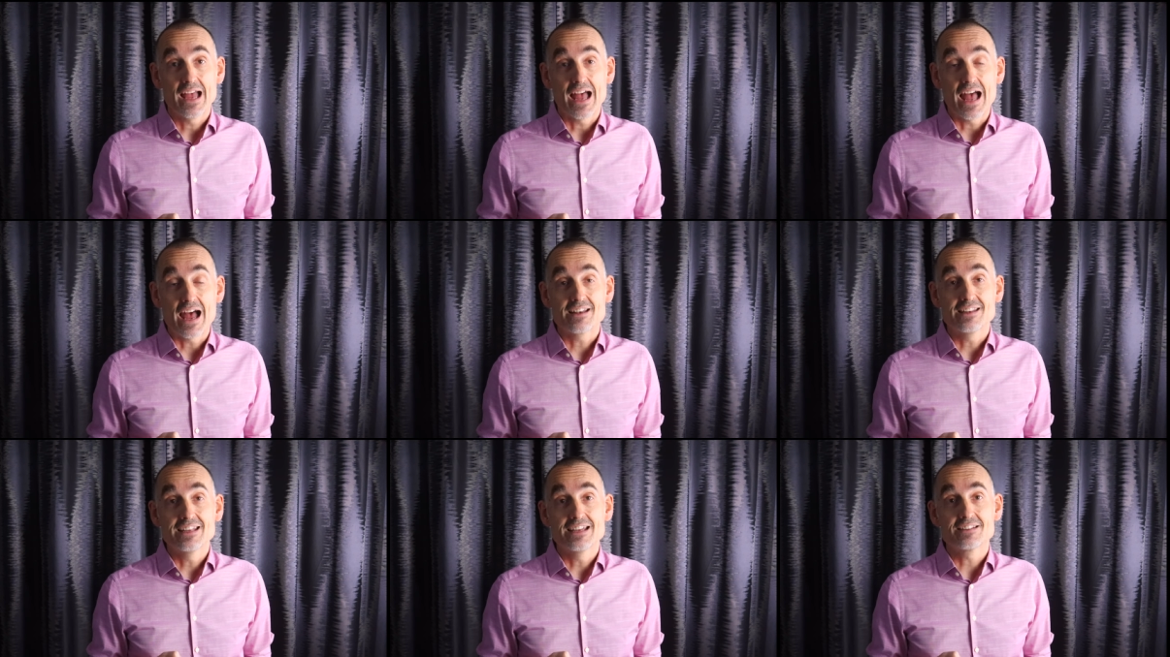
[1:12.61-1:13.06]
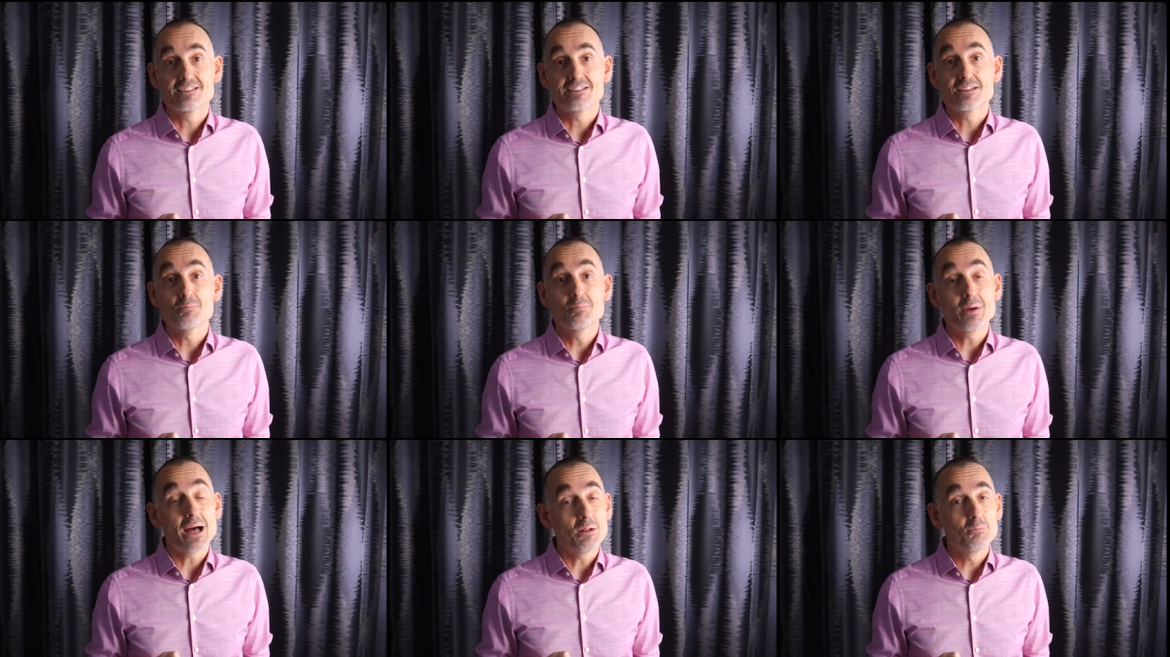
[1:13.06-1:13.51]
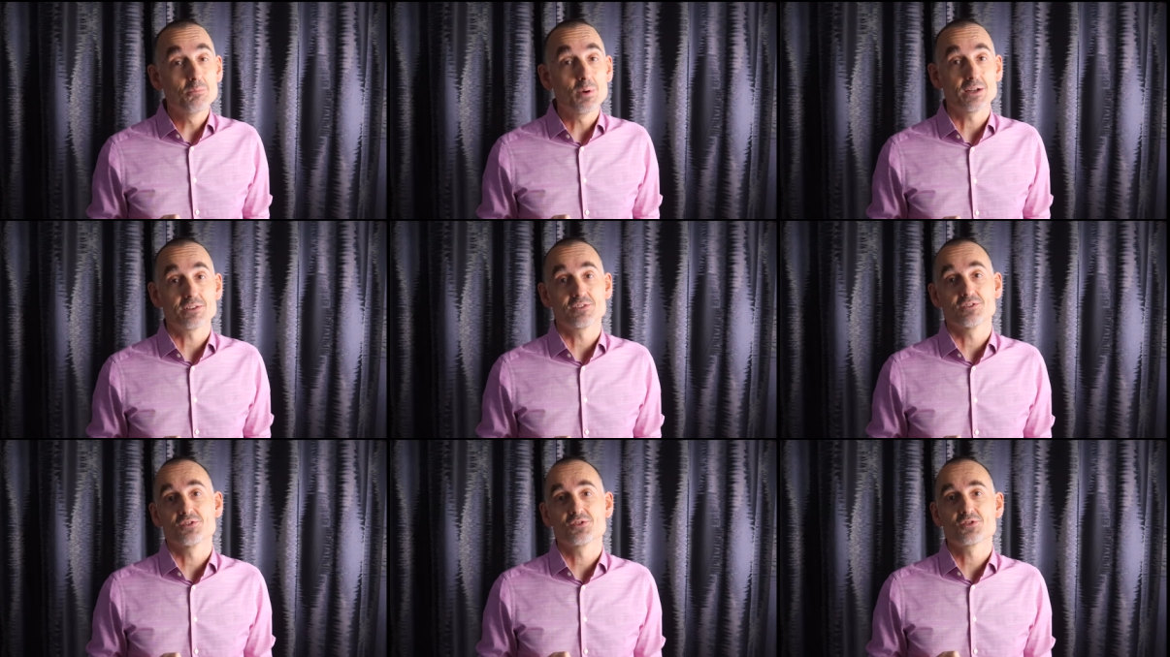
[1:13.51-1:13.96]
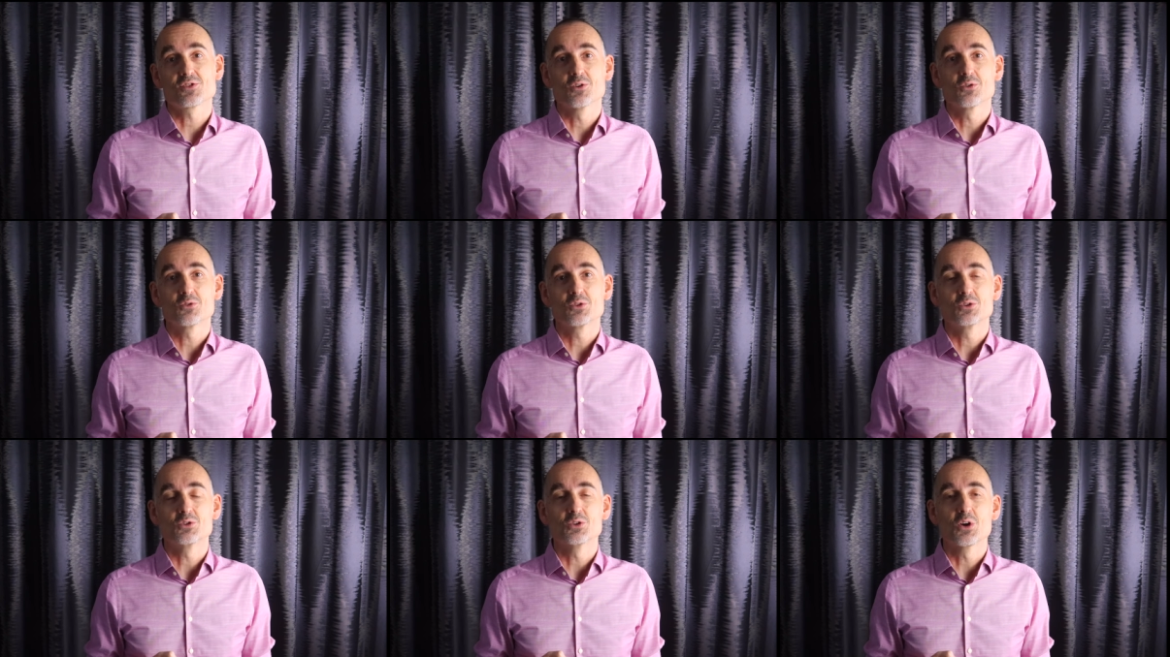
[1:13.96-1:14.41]
and hit the bell button
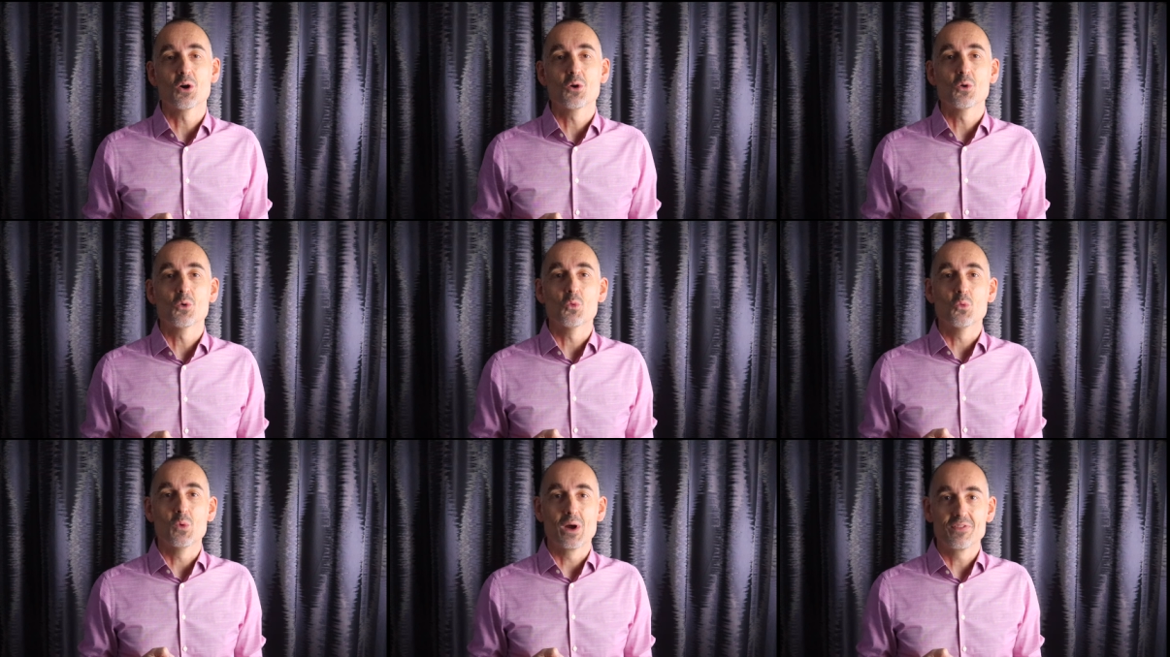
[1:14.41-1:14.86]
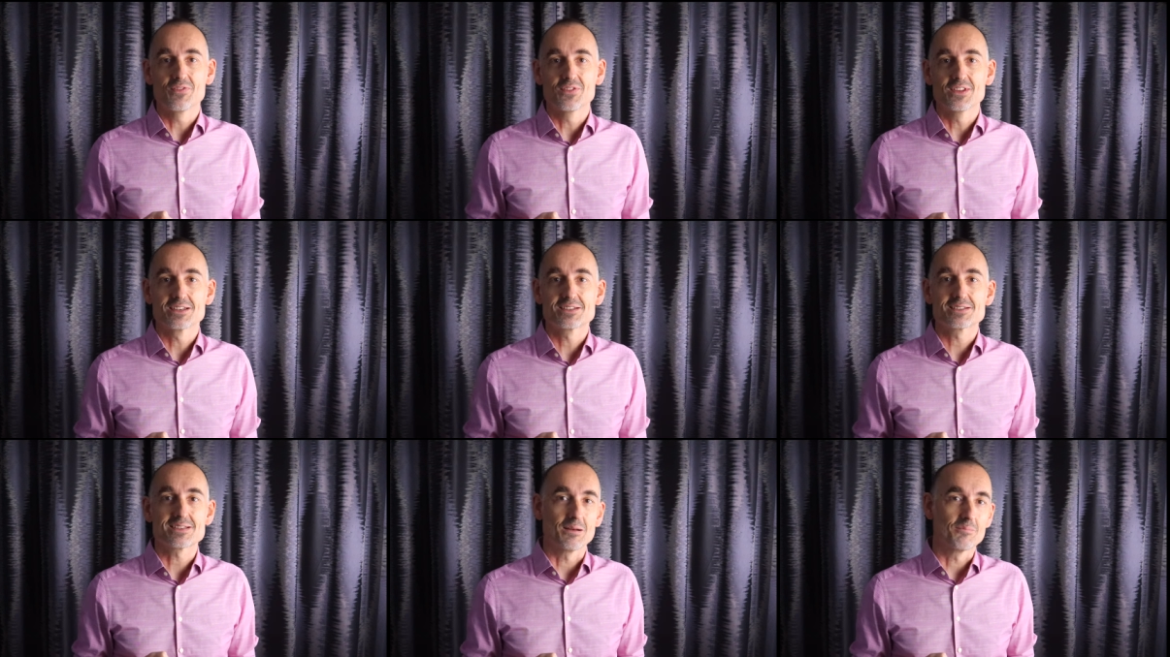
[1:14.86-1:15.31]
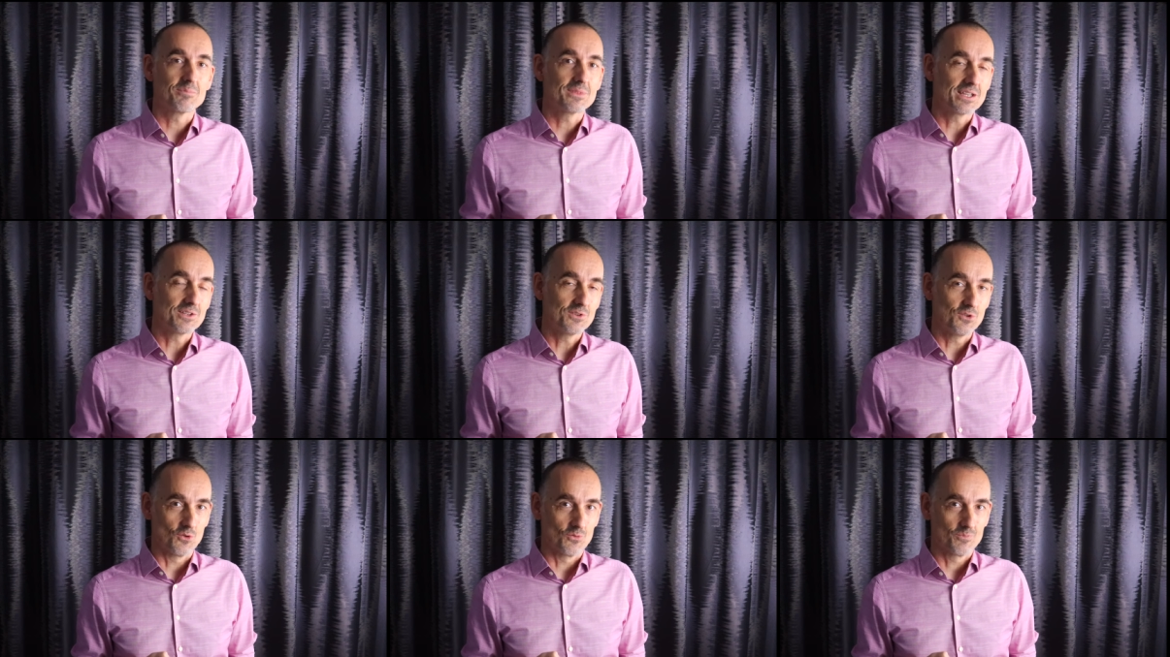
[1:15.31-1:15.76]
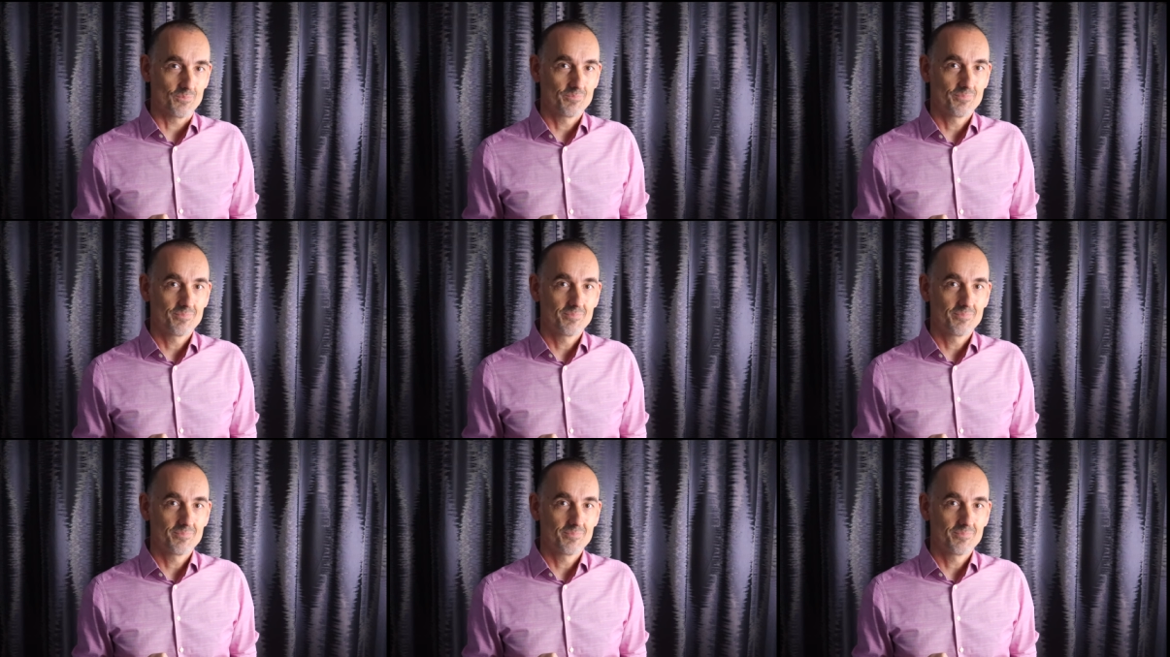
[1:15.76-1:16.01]
so you know when there's something new.